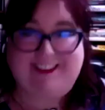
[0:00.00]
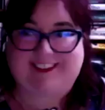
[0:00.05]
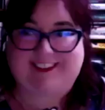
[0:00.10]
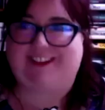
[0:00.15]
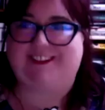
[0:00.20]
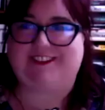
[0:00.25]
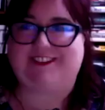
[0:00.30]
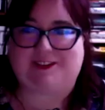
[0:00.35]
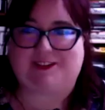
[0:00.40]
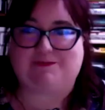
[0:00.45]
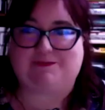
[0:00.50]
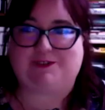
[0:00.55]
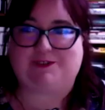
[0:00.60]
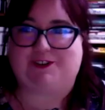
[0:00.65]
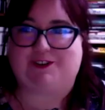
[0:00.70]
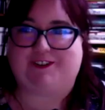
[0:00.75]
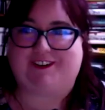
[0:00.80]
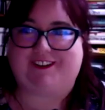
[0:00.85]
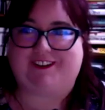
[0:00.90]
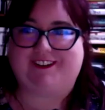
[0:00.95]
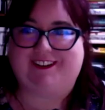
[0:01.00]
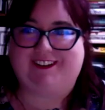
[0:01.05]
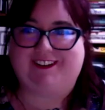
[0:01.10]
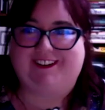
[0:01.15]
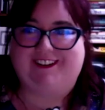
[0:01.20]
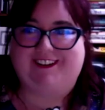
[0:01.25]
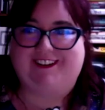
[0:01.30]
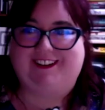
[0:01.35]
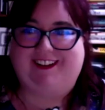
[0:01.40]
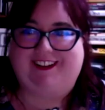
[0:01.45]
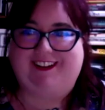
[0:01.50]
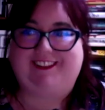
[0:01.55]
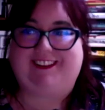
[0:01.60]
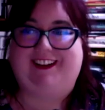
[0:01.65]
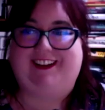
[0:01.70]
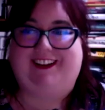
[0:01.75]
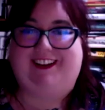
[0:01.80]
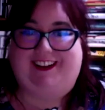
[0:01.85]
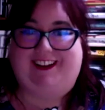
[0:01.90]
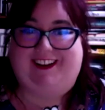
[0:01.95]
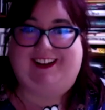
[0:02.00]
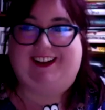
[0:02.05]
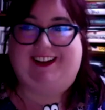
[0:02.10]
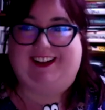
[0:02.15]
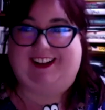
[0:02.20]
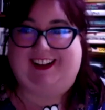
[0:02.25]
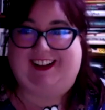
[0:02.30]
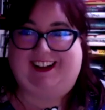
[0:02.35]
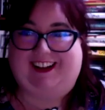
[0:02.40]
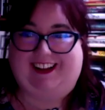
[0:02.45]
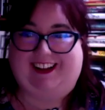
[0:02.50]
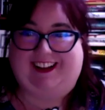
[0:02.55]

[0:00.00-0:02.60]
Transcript: another subgenre. Oh, yeah.